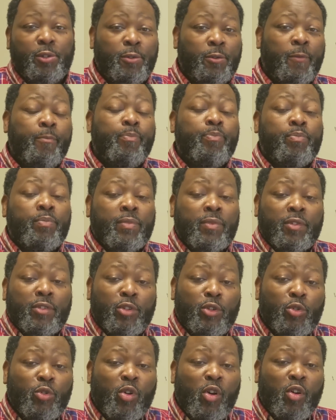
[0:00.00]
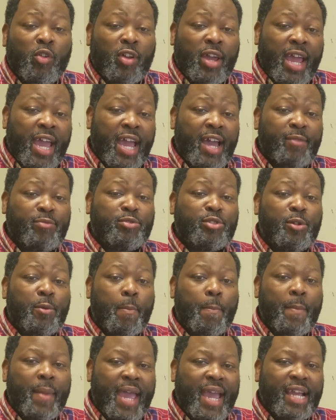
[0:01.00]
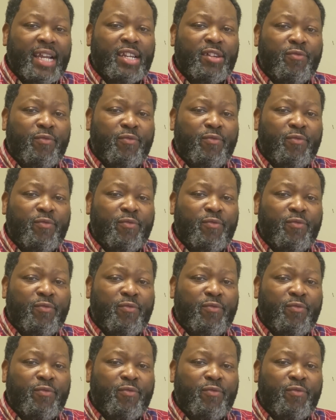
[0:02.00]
And to make money on YouTube,